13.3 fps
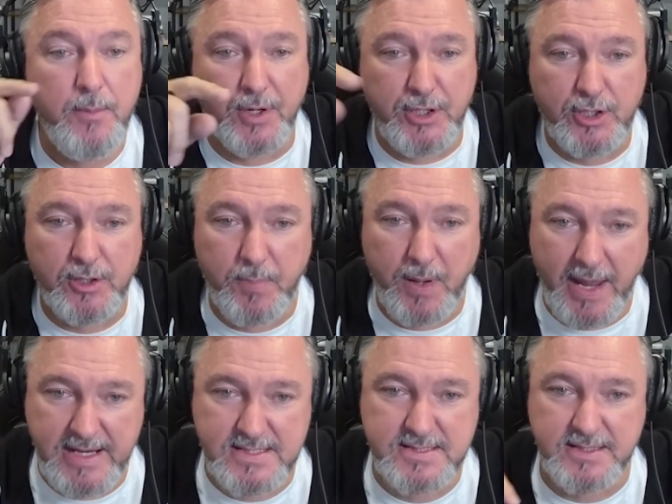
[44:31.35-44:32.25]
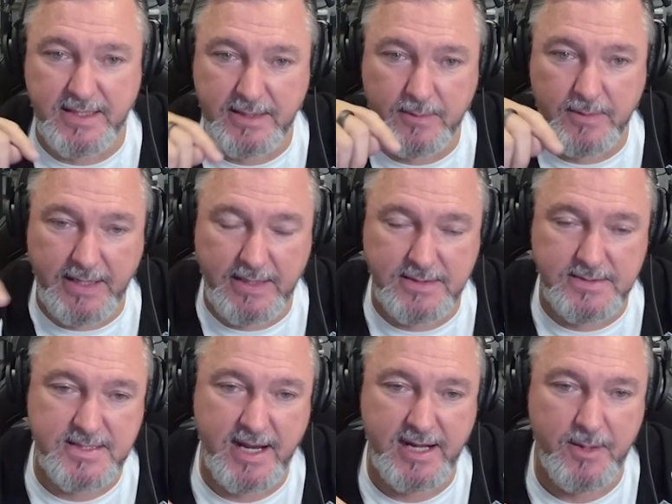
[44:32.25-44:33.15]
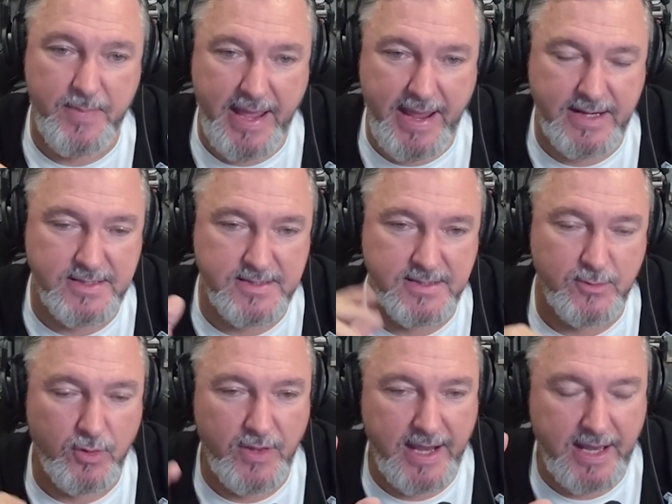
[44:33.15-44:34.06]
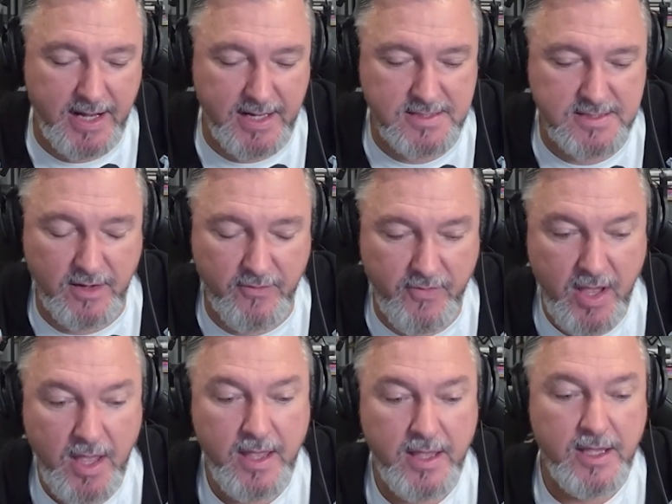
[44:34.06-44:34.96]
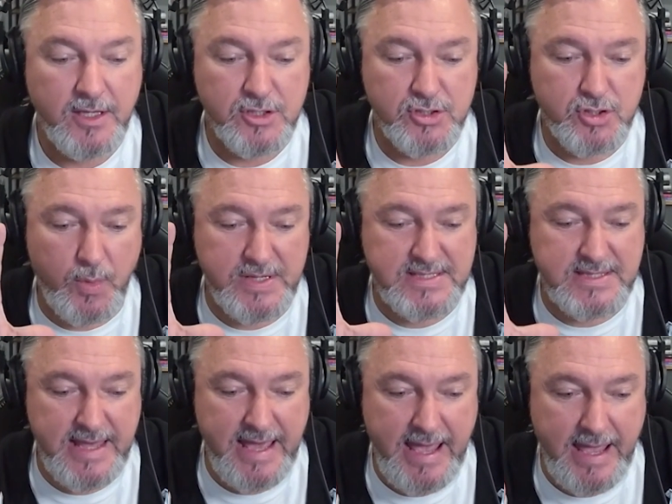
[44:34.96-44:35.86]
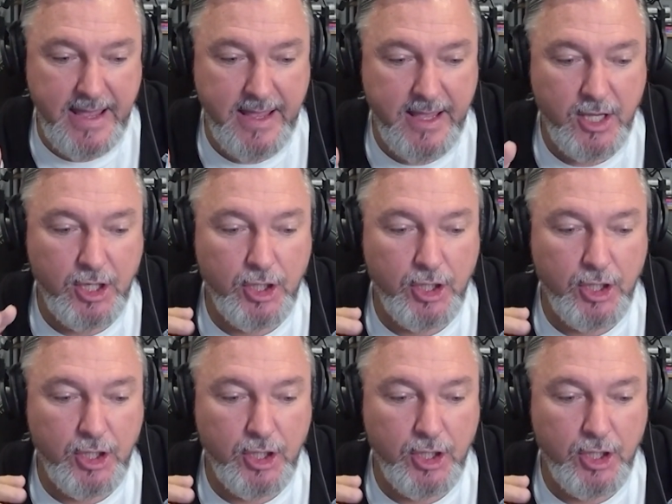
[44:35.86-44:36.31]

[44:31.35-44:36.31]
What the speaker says: But you can place in stadium ads and all that kind of stuff. So it's there.